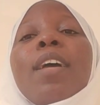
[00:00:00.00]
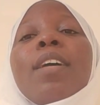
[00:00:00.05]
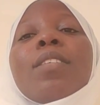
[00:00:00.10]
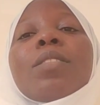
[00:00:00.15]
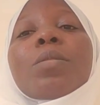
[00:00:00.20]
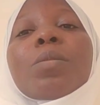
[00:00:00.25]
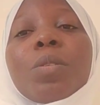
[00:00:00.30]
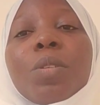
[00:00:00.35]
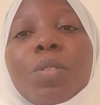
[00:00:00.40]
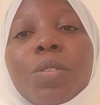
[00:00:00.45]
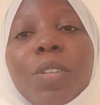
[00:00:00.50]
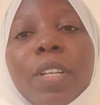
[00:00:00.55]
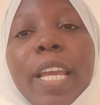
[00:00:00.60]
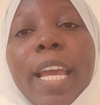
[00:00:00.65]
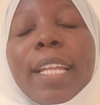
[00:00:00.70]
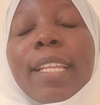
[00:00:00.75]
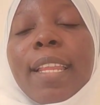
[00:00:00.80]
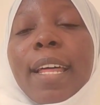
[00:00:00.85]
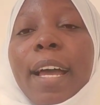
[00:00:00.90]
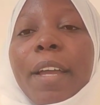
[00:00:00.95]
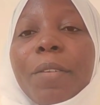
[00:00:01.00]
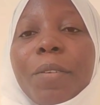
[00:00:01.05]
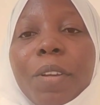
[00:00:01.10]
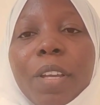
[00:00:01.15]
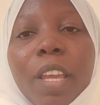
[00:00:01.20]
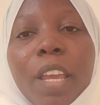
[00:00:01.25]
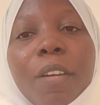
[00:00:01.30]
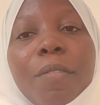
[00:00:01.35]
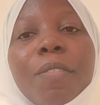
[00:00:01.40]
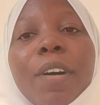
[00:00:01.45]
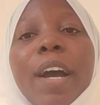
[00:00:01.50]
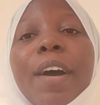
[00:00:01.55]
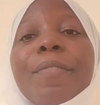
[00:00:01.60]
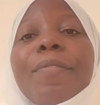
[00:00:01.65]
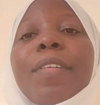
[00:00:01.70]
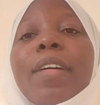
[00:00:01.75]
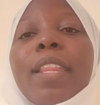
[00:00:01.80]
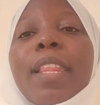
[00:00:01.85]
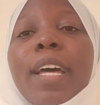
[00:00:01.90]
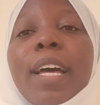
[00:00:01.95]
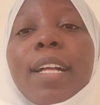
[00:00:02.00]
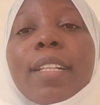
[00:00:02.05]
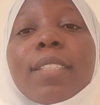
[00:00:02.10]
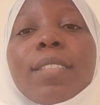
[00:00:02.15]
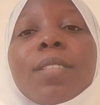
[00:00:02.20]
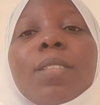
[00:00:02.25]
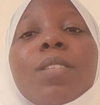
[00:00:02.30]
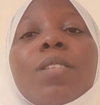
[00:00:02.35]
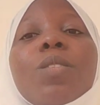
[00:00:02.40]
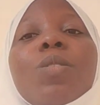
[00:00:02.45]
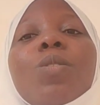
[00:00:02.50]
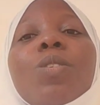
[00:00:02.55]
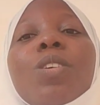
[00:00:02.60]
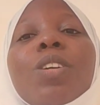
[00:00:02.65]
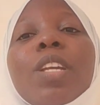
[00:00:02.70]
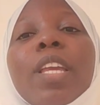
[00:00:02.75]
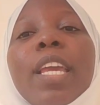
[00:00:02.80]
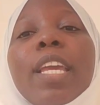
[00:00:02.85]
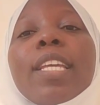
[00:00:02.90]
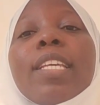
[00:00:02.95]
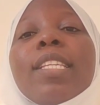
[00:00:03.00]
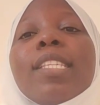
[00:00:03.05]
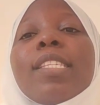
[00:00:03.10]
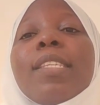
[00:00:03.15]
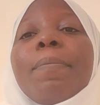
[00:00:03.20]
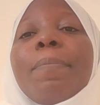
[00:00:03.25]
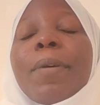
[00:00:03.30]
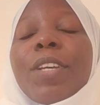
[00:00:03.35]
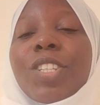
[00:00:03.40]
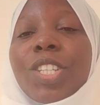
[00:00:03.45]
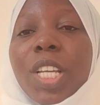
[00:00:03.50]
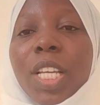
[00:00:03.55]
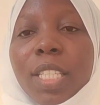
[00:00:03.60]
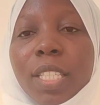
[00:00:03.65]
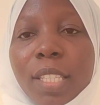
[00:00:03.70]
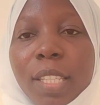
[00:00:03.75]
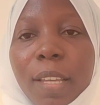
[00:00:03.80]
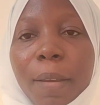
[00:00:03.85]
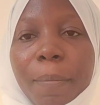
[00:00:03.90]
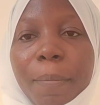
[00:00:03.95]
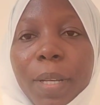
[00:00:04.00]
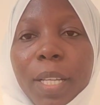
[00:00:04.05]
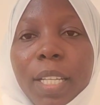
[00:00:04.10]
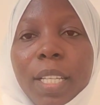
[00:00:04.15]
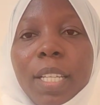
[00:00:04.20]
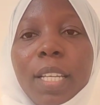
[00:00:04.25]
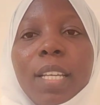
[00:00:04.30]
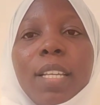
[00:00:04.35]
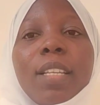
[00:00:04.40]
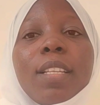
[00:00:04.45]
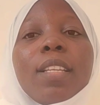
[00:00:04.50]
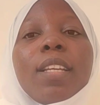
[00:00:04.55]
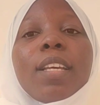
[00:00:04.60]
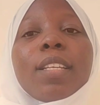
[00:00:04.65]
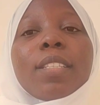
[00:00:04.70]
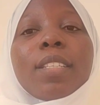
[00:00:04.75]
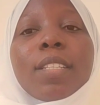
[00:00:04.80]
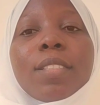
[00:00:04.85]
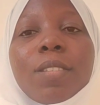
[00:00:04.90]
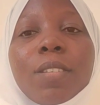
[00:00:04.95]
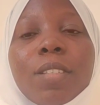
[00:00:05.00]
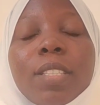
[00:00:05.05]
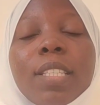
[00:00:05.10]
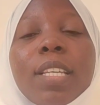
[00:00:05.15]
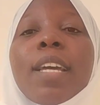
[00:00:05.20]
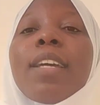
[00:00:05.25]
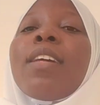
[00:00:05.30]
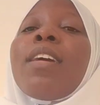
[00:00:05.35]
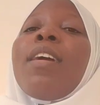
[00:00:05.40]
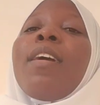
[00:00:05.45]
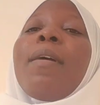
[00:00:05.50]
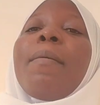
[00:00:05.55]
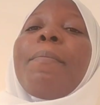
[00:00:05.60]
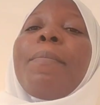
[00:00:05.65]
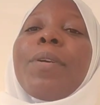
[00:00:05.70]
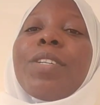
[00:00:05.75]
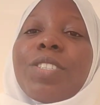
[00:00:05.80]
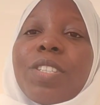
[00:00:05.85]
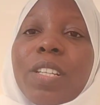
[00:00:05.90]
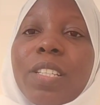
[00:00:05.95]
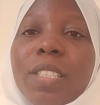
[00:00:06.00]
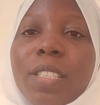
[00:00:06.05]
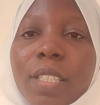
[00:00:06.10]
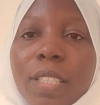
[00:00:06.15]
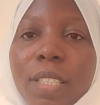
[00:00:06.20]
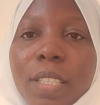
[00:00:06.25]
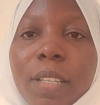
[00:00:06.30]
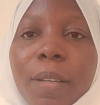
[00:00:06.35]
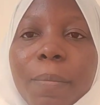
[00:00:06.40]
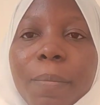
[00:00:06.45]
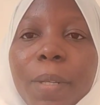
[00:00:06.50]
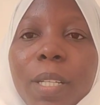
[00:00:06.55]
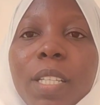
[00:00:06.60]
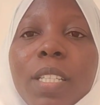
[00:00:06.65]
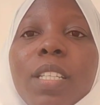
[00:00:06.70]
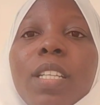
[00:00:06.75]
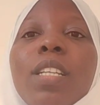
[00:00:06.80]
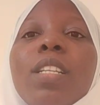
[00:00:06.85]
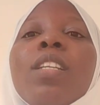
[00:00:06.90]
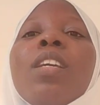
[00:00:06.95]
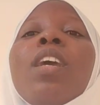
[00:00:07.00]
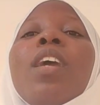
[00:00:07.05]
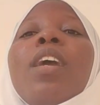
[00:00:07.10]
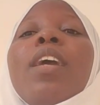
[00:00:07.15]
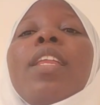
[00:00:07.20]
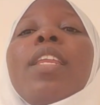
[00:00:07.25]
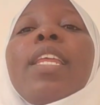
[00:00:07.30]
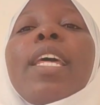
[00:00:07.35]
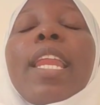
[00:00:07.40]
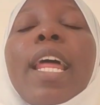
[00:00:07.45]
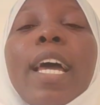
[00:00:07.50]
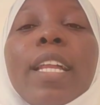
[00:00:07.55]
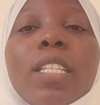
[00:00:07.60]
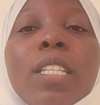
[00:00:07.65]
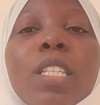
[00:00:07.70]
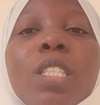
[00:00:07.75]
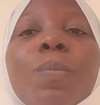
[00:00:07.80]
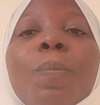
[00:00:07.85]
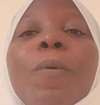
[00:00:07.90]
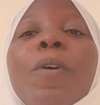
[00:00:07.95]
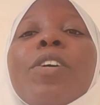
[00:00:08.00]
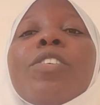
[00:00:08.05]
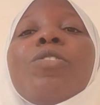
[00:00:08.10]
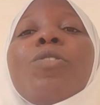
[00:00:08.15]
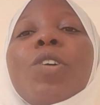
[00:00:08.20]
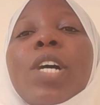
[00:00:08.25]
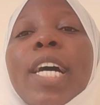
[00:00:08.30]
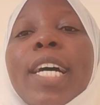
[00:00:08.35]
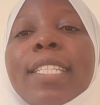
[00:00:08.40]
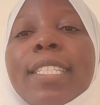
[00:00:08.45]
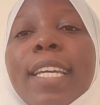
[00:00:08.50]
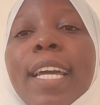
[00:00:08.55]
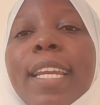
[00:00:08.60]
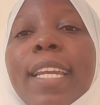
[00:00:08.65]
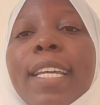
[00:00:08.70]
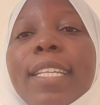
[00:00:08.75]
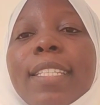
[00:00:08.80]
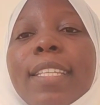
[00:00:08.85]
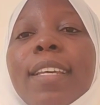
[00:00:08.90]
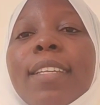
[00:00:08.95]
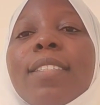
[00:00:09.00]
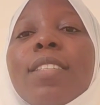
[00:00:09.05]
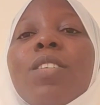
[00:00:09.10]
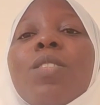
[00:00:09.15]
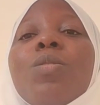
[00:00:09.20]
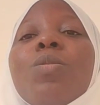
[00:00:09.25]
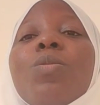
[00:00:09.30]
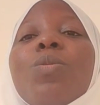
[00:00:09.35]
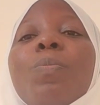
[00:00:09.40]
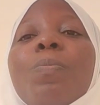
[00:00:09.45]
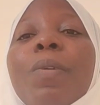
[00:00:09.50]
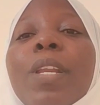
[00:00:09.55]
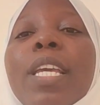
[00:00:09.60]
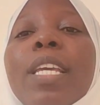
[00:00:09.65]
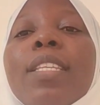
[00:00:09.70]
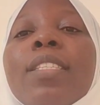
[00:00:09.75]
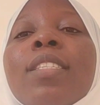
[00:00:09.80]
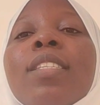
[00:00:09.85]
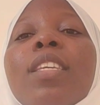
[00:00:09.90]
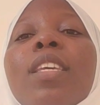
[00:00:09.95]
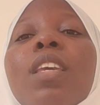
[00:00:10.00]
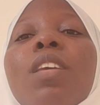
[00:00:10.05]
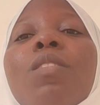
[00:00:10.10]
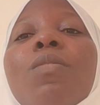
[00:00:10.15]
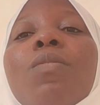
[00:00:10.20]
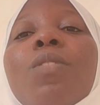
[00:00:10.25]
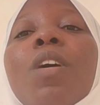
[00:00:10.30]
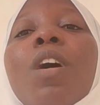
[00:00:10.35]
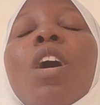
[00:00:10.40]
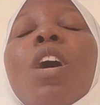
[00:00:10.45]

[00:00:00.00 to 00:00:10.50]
So you get that, you give. After that, you're okay. Is the patient still bleeding? The assessor said patient is still bleeding. Then at this point, you had the anesthetic to please give